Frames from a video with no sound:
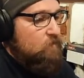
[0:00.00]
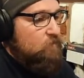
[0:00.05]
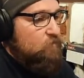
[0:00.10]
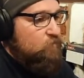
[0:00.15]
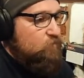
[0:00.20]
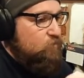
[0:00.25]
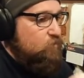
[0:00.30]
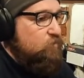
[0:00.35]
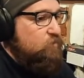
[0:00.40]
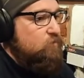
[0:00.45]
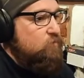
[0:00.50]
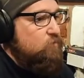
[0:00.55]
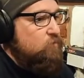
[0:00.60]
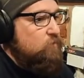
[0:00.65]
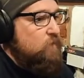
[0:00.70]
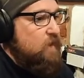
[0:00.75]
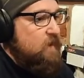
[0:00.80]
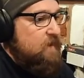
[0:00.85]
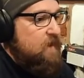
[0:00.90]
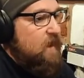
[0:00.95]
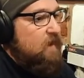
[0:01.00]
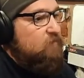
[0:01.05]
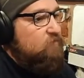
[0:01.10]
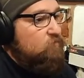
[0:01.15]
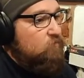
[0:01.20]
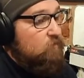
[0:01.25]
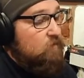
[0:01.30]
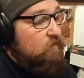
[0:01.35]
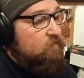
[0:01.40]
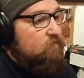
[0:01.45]
to an
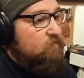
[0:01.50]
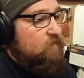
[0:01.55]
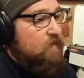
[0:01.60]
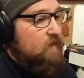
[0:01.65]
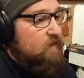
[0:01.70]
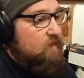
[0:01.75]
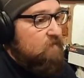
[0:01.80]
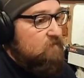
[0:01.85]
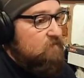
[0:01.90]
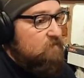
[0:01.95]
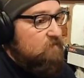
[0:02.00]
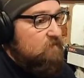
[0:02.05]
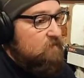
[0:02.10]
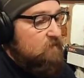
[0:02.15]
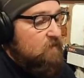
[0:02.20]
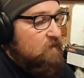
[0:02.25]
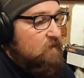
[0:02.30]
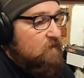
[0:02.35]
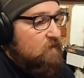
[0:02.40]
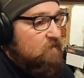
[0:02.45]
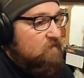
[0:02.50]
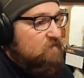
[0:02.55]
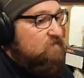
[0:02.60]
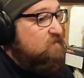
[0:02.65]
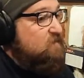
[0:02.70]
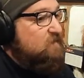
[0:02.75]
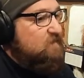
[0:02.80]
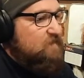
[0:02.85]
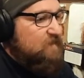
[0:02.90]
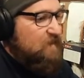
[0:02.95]
actual event,
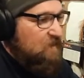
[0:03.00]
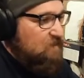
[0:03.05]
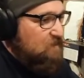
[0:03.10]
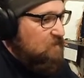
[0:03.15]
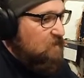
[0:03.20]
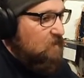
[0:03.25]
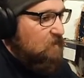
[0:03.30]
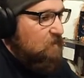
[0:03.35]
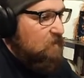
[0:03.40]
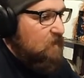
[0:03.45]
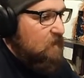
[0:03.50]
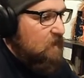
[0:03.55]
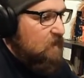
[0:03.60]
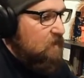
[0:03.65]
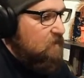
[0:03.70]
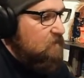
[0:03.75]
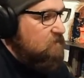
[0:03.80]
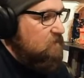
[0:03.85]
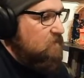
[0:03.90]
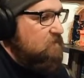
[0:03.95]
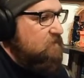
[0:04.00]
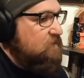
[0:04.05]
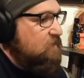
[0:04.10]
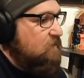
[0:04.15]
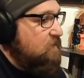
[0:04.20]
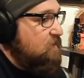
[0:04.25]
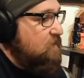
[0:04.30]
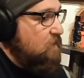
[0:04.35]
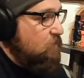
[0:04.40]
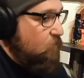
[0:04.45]
statistically it's
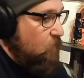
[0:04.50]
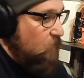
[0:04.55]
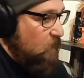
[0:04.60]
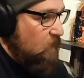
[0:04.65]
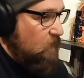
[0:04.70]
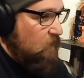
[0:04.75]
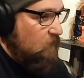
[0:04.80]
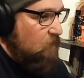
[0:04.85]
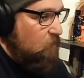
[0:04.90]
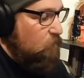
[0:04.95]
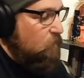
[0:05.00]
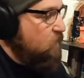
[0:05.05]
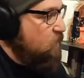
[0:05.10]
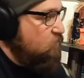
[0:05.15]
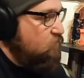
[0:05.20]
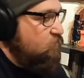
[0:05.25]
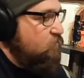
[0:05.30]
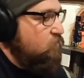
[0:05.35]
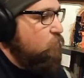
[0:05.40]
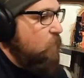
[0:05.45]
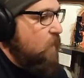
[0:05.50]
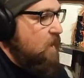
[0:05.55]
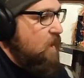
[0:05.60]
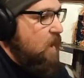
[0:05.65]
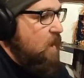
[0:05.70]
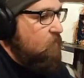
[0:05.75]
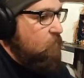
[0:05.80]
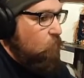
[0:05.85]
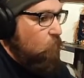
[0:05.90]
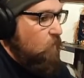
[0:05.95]
insignificant, because you read
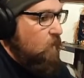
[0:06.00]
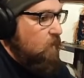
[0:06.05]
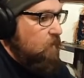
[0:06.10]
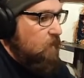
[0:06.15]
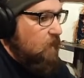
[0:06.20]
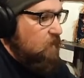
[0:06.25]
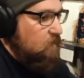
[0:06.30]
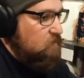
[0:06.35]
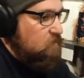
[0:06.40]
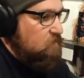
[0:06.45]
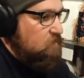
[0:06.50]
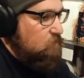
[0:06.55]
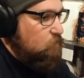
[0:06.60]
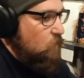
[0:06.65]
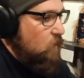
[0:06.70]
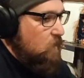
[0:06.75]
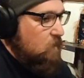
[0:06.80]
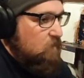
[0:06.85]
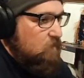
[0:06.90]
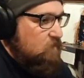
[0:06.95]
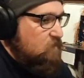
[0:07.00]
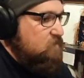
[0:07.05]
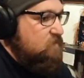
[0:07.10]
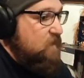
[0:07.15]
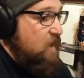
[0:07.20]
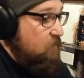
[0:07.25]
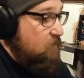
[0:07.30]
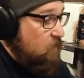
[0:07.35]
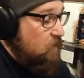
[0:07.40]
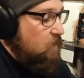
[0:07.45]
off what, like
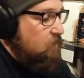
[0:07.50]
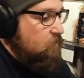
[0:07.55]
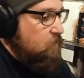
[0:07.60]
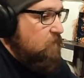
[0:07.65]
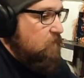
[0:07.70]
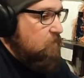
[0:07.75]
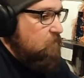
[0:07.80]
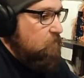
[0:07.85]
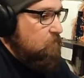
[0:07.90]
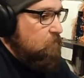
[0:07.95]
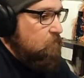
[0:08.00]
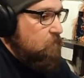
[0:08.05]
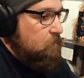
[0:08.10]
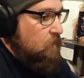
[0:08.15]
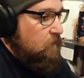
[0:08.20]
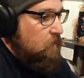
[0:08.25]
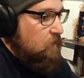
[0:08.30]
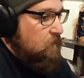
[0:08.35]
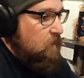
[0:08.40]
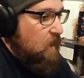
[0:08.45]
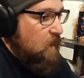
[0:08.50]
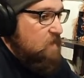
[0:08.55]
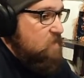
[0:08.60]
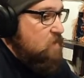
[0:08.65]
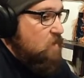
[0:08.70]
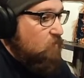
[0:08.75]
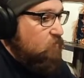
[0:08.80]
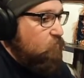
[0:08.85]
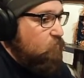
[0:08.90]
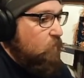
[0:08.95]
7 of them, and
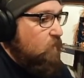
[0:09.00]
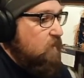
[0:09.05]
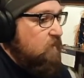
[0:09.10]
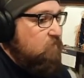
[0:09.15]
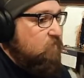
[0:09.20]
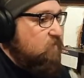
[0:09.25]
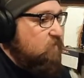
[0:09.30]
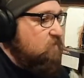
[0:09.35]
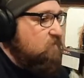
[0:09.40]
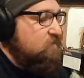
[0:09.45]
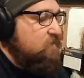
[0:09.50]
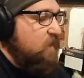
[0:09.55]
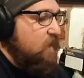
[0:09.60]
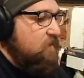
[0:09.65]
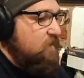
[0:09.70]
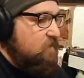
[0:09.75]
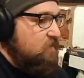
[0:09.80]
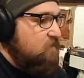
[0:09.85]
those weren't even just like the